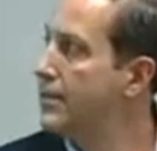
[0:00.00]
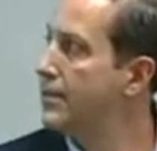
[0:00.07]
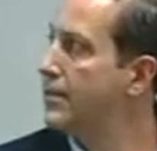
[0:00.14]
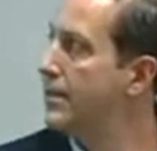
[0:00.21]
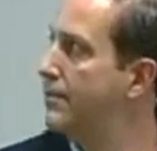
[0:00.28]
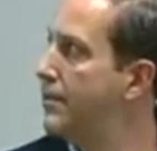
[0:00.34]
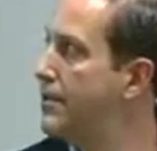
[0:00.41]
you to
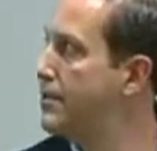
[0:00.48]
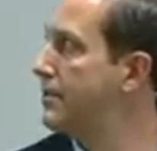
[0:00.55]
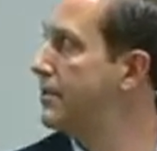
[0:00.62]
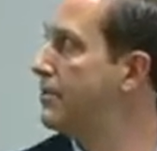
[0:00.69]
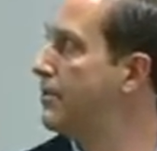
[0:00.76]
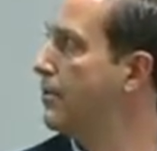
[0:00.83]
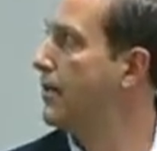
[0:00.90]
stay
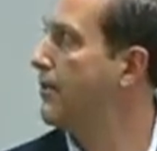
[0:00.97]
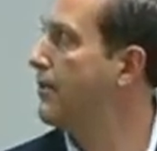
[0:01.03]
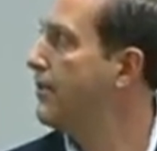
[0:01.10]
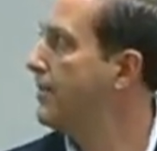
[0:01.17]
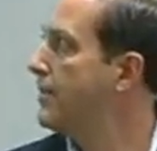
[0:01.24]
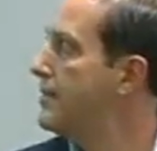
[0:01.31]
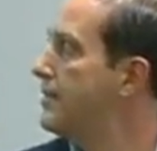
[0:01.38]
vigilant to ward off
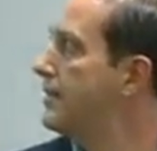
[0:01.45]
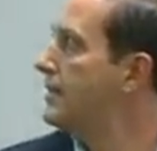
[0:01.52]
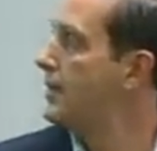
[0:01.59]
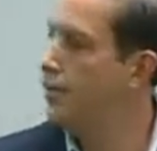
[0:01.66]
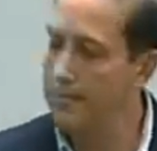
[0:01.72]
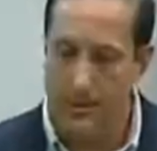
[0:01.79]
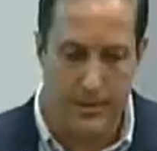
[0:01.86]
threats and
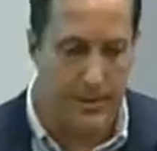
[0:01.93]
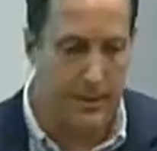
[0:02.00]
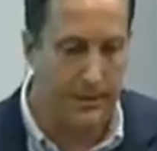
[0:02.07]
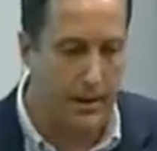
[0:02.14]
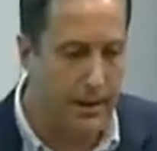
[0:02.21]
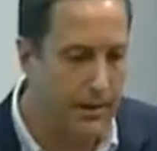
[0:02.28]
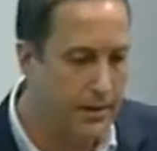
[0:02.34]
help you stay
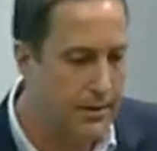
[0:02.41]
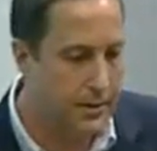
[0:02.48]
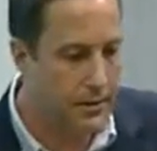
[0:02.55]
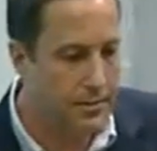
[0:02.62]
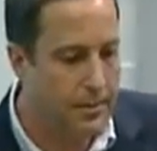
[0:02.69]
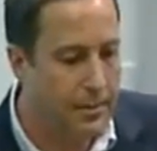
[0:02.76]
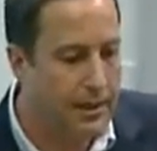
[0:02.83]
grounded as a
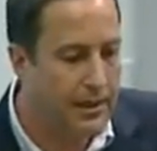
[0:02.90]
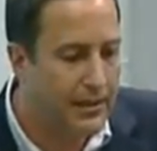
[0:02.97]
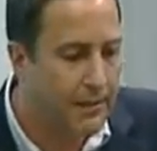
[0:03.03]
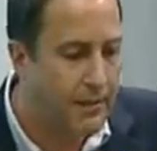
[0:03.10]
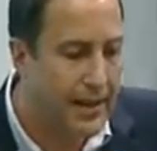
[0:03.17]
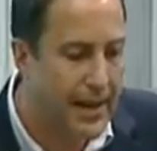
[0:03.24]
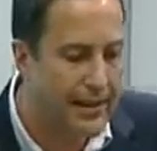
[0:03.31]
human being. In
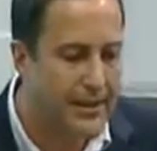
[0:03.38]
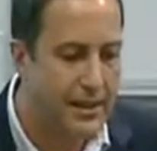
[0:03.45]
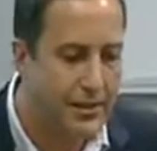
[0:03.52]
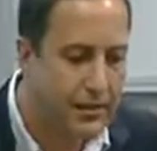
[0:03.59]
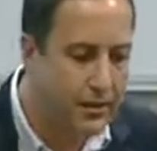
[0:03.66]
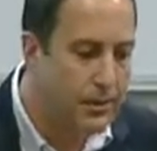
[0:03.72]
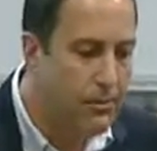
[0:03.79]
fact, I
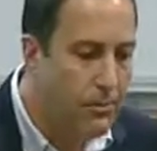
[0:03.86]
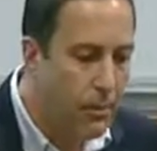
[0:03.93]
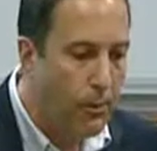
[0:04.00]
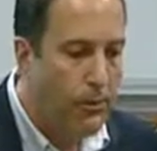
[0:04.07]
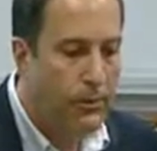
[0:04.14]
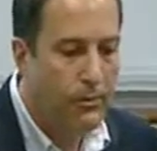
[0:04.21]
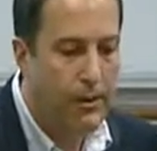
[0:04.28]
think the
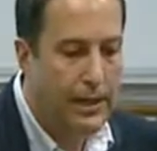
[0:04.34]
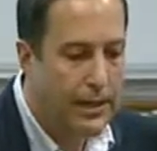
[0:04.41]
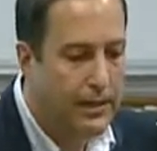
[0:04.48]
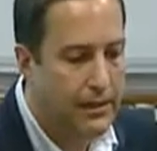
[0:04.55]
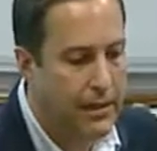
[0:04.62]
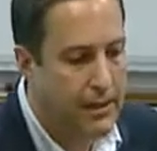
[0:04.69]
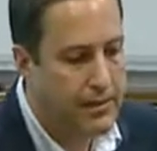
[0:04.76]
more you
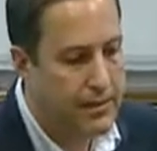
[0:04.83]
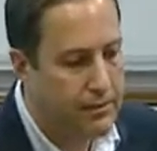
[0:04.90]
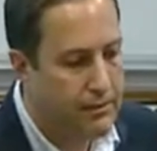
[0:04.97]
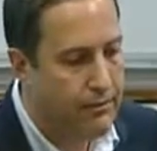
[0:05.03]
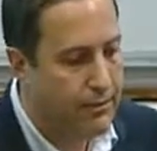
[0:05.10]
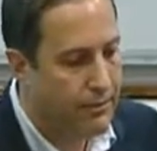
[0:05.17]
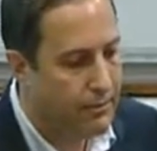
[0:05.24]
recognize that
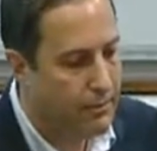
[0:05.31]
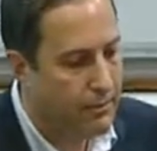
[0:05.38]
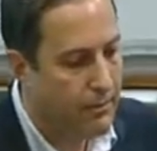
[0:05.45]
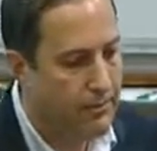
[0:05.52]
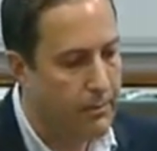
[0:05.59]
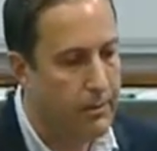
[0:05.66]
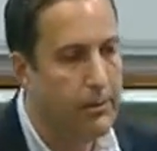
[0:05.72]
you're vulnerable,
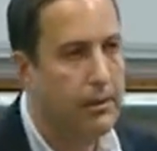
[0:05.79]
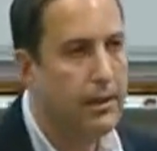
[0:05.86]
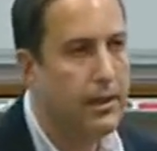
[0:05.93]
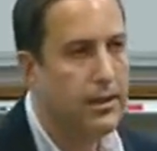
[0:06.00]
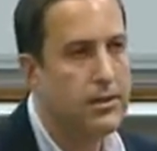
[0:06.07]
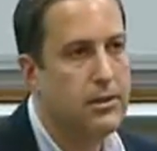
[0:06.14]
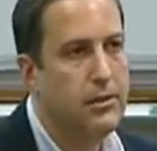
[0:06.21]
the more you
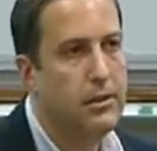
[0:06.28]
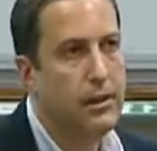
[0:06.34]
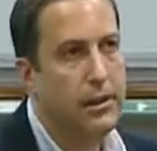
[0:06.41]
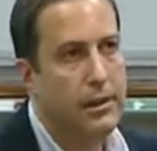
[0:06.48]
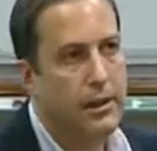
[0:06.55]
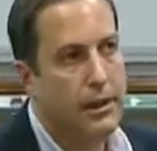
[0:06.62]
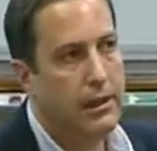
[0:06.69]
can actually
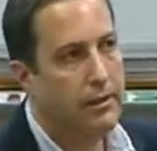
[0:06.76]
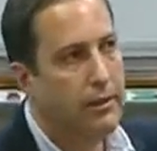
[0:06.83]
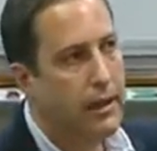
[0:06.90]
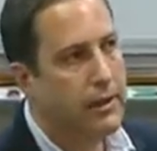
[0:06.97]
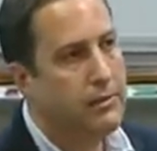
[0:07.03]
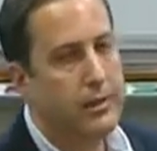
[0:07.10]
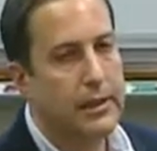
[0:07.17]

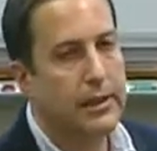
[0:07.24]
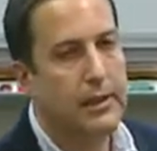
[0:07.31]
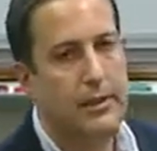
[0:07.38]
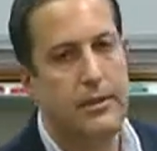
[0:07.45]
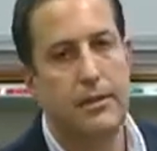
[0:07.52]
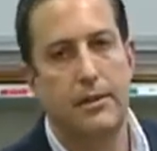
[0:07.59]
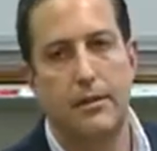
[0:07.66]
interact with
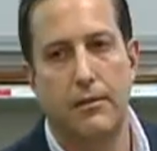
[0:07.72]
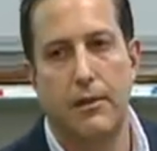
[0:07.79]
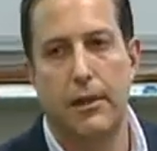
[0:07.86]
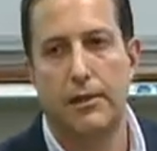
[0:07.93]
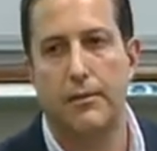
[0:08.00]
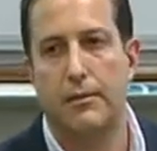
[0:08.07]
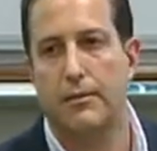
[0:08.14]
kids and
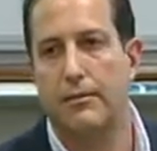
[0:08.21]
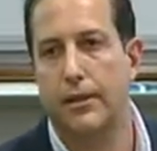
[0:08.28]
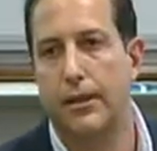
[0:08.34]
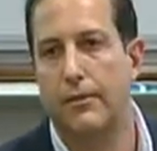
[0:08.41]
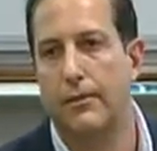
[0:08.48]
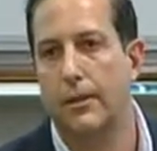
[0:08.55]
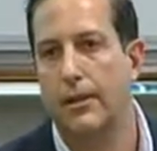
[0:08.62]
interact with your
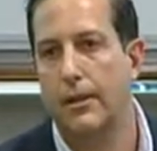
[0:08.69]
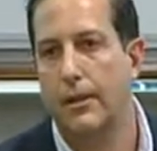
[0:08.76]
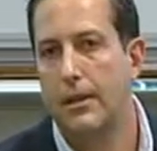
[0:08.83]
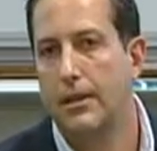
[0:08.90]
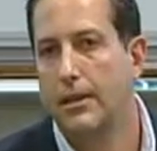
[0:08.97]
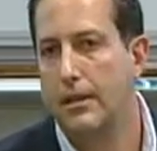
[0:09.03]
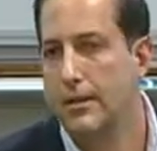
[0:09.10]
family.
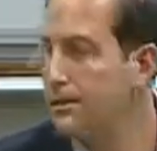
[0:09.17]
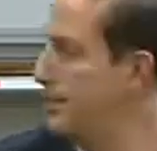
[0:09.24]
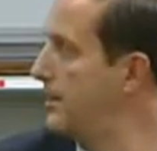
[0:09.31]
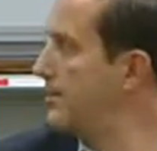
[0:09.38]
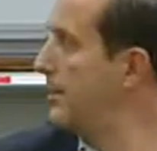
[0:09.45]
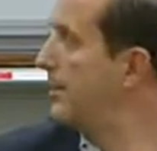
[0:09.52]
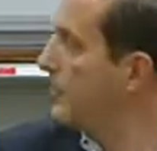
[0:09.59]
That doesn't
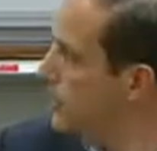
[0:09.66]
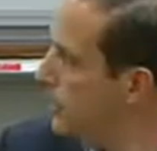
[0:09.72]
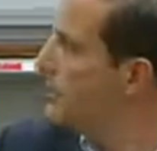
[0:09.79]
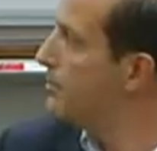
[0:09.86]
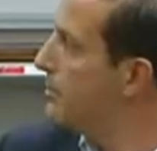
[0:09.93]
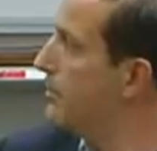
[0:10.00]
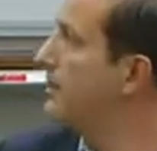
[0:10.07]
mean be
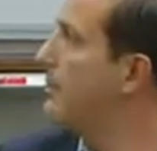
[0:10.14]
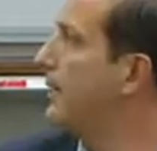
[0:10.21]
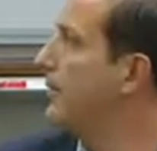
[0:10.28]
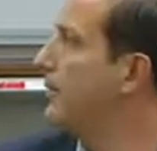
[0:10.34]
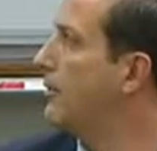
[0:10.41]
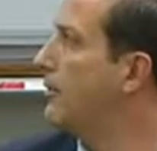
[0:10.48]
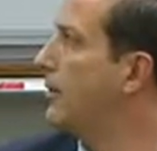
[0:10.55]
completely
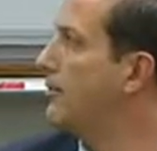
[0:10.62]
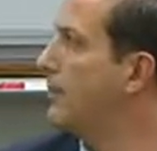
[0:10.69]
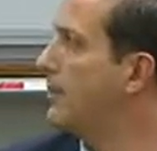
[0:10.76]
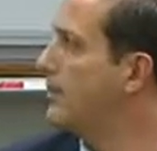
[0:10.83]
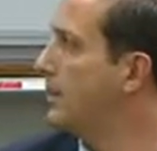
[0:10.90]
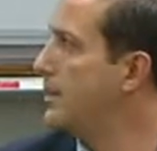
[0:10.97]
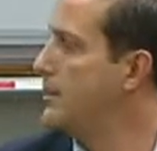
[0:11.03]
paranoid,
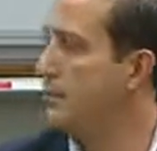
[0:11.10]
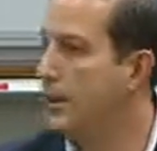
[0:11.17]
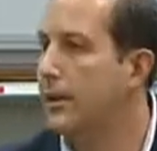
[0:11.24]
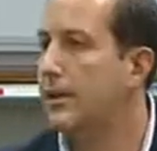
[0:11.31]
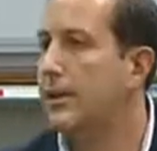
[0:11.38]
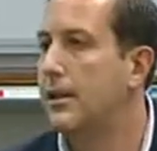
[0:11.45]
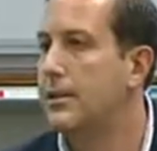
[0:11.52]
but it means
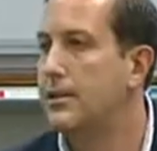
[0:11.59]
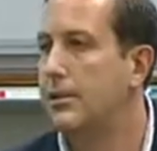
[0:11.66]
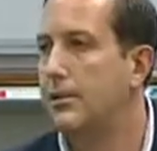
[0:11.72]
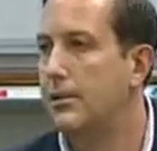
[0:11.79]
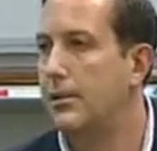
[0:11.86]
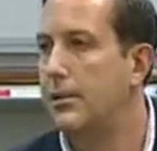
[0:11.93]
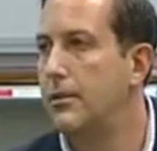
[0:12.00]
recognize that
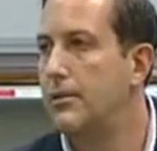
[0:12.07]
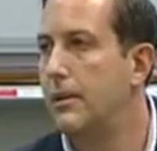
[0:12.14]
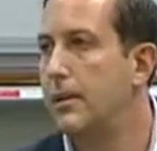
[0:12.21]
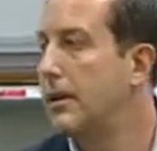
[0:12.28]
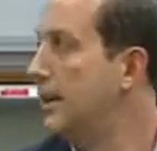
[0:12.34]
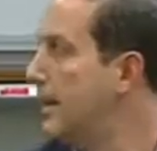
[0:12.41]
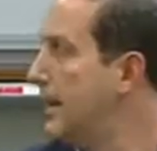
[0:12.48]
you're
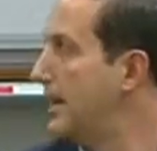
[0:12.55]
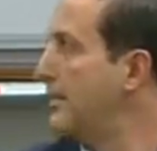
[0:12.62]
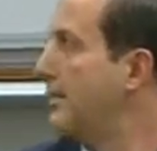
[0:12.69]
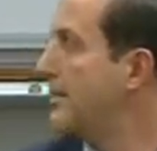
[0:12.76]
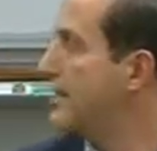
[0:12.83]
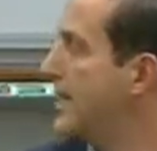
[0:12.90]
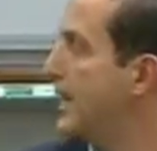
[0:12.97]
human.
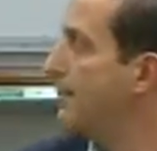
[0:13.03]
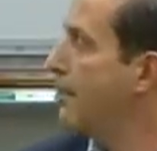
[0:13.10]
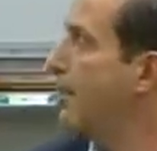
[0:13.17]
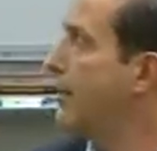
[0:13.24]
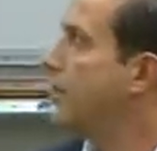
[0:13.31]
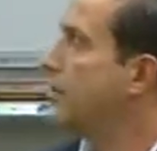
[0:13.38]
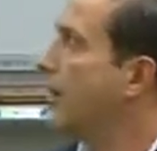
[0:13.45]
And the sad
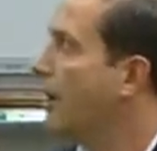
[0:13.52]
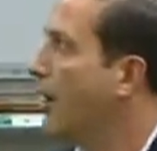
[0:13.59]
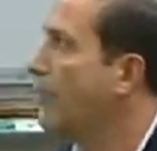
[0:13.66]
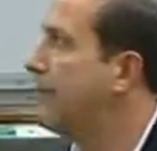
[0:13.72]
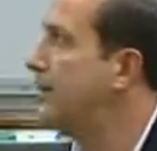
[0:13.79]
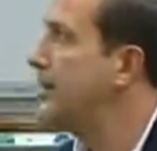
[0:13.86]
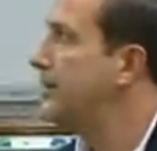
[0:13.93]
part is
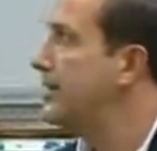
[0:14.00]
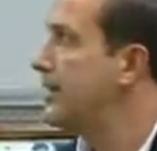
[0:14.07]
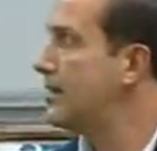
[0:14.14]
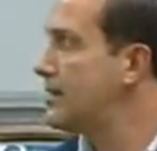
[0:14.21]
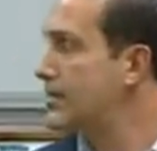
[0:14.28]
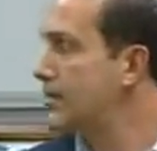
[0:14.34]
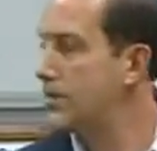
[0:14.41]
often it
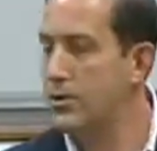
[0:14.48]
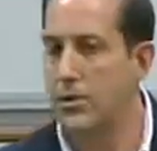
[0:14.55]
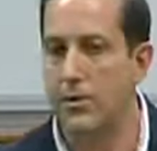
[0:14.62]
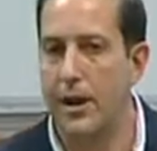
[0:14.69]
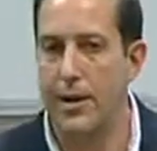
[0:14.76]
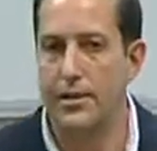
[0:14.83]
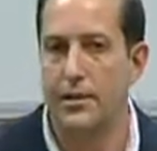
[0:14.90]
takes some sort of
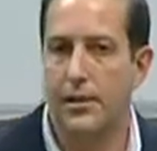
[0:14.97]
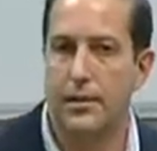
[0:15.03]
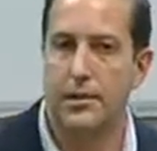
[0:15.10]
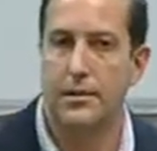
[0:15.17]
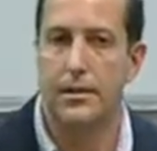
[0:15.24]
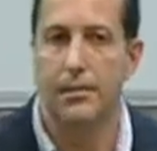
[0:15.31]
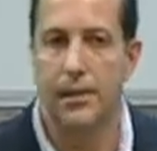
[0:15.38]
tragedy
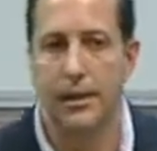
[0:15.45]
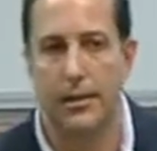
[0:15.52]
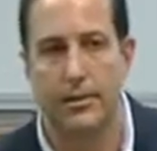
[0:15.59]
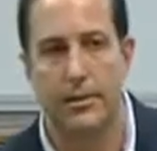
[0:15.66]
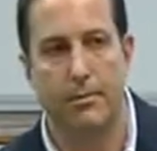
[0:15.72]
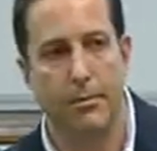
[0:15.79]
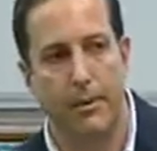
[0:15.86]
to somebody
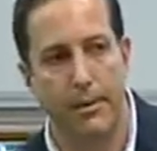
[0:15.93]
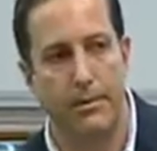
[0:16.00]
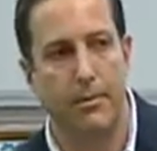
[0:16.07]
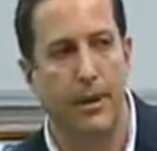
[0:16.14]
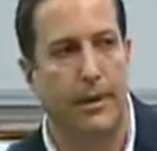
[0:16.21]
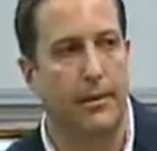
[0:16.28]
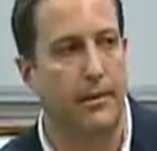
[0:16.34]
else to bring us
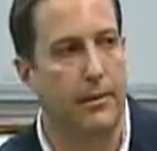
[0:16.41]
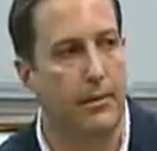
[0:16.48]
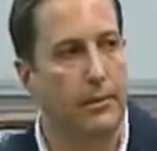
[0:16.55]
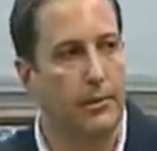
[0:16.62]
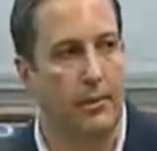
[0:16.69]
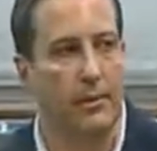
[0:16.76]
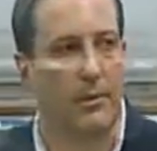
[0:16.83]
back to
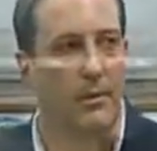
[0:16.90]
this.